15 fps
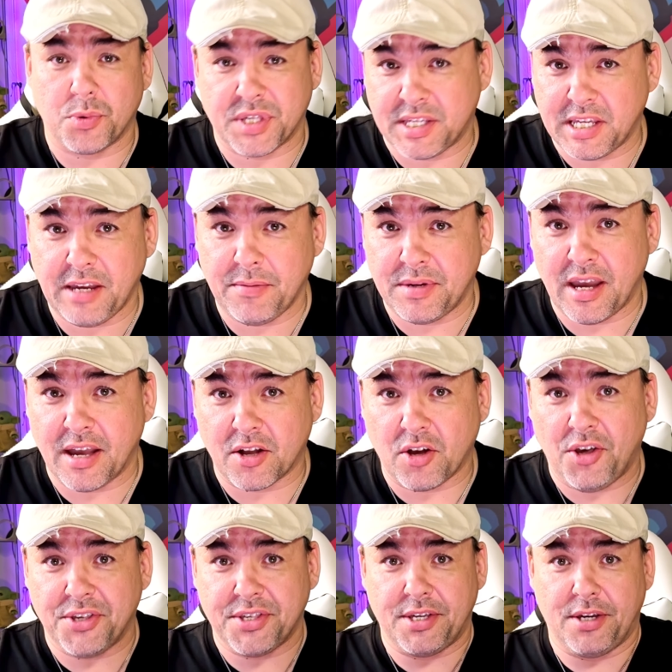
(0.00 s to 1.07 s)
with Steam Deck
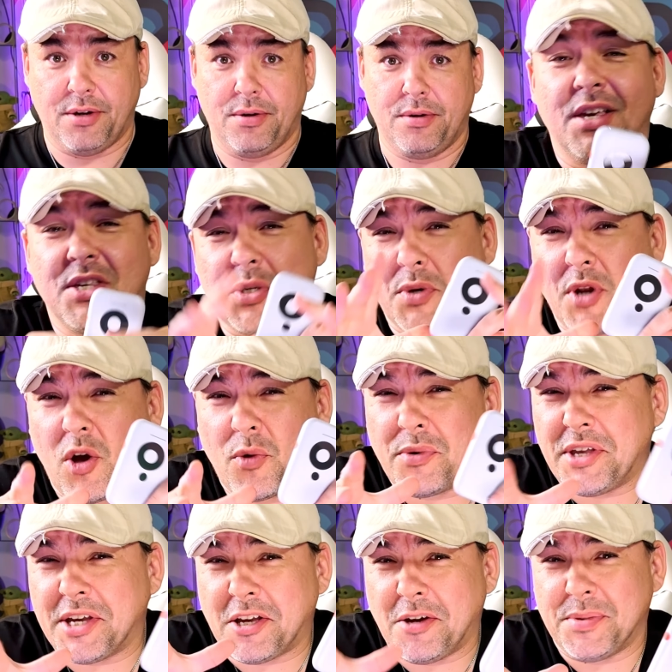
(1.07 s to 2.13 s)
also. So it all
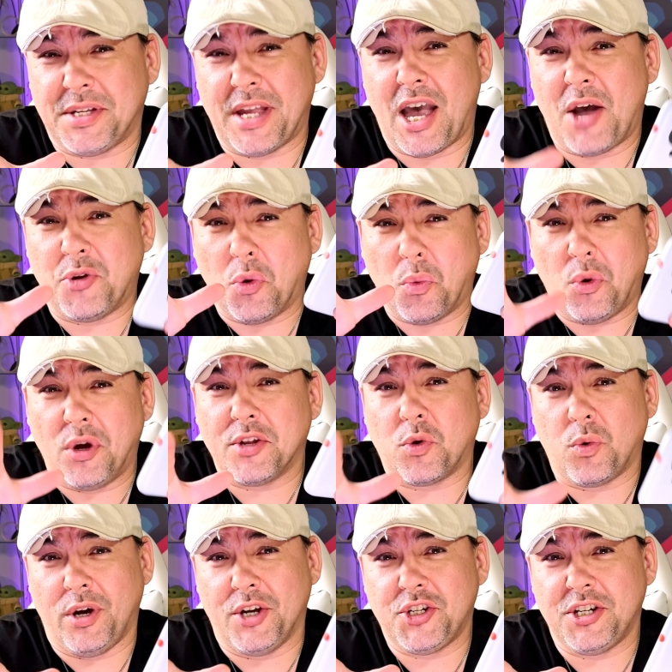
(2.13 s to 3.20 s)
really comes down to one
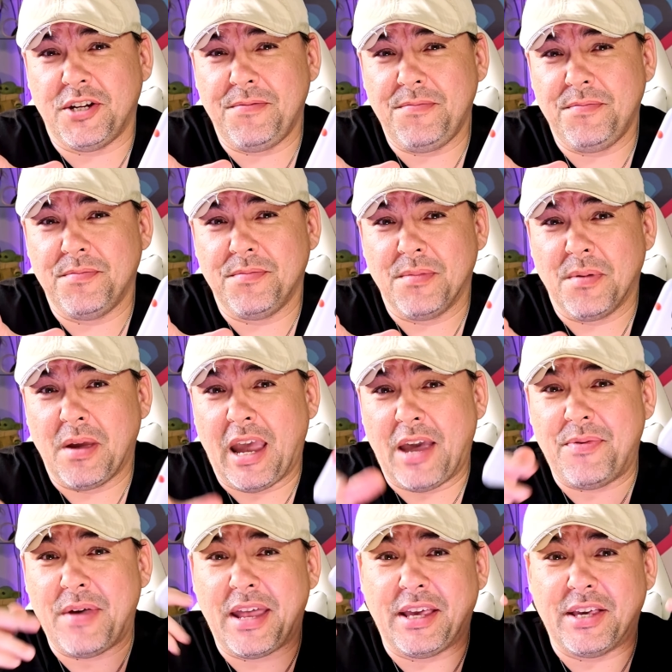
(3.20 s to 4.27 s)
question,
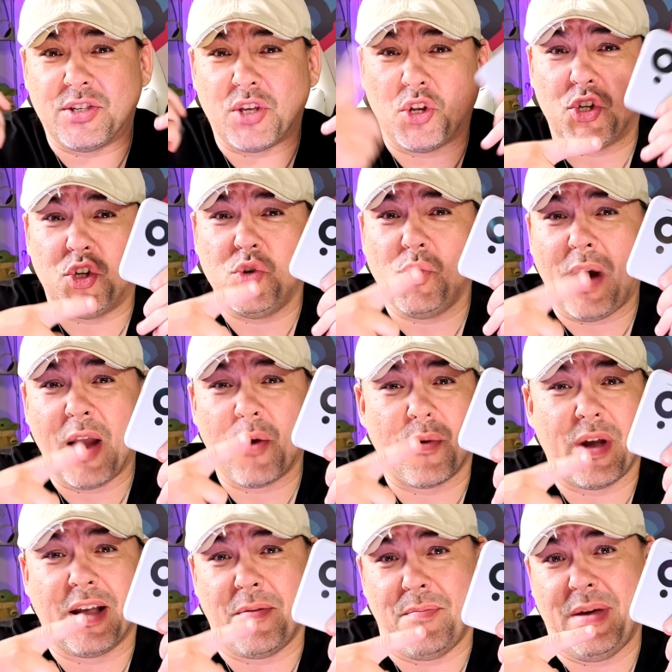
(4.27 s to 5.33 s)
and that is, do I
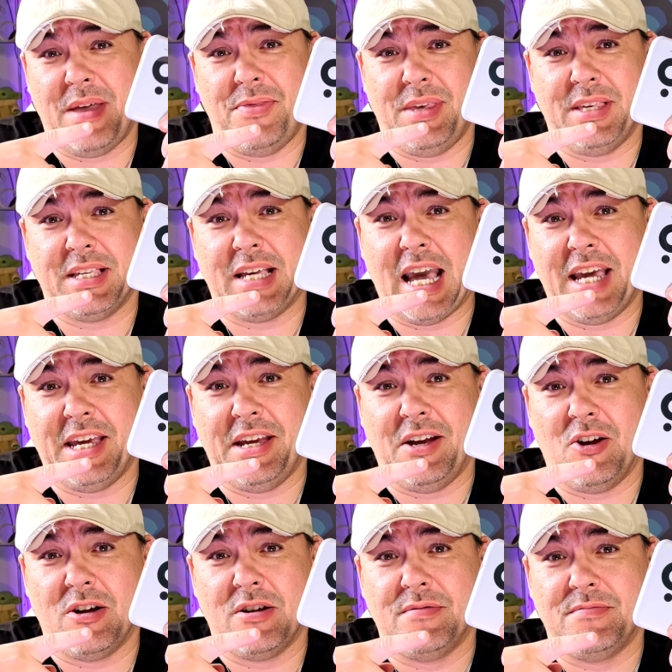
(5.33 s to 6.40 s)
recommend this guy
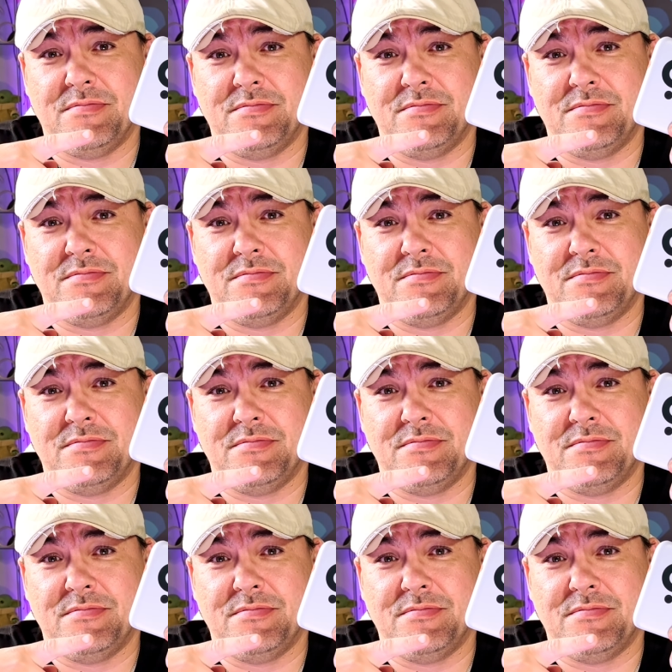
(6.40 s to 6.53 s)
here?